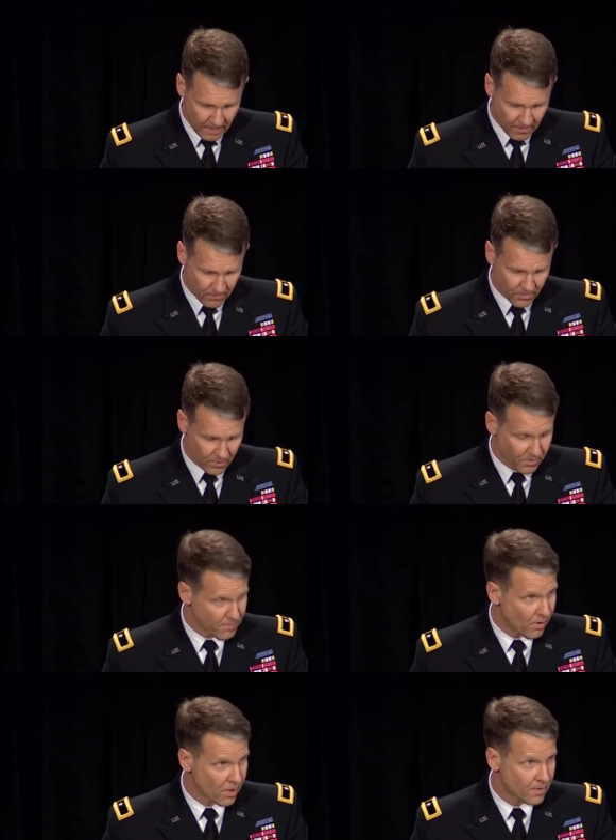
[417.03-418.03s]
for their
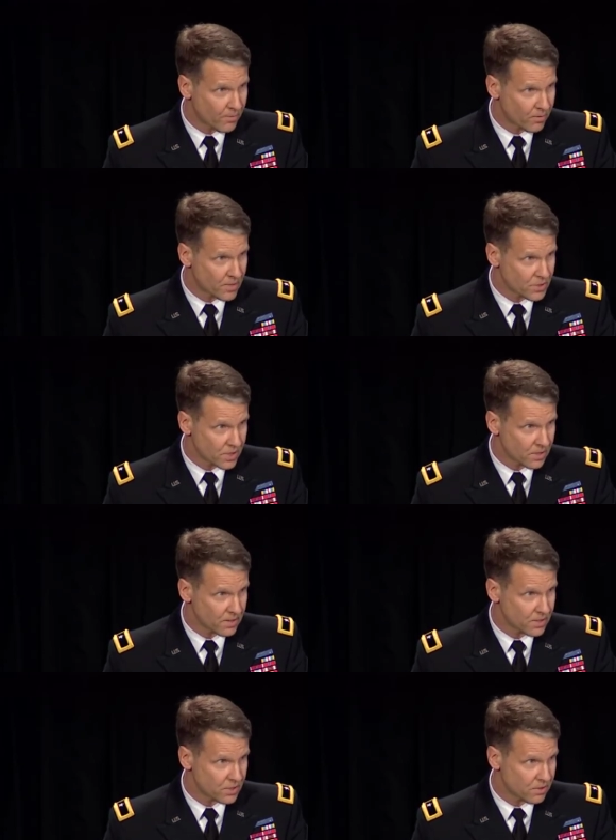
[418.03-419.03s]
remarkable
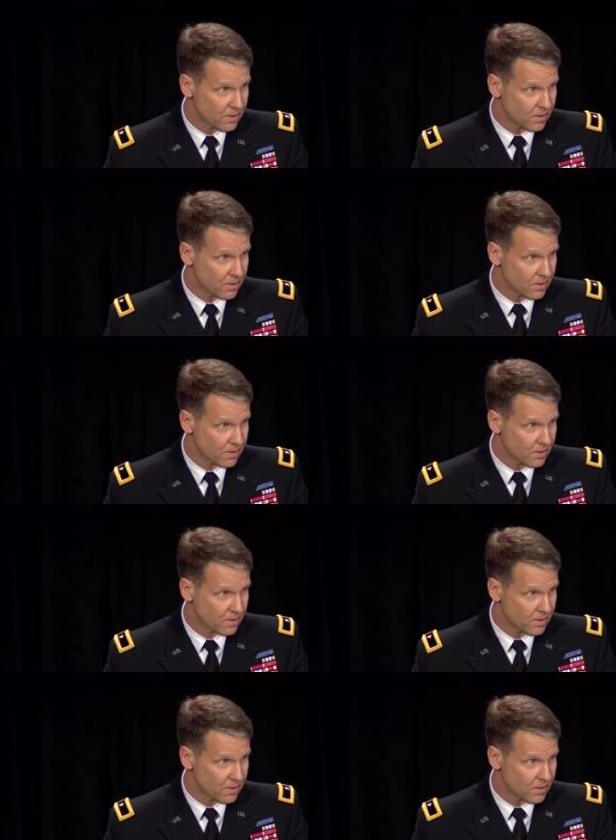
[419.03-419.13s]
resilience and their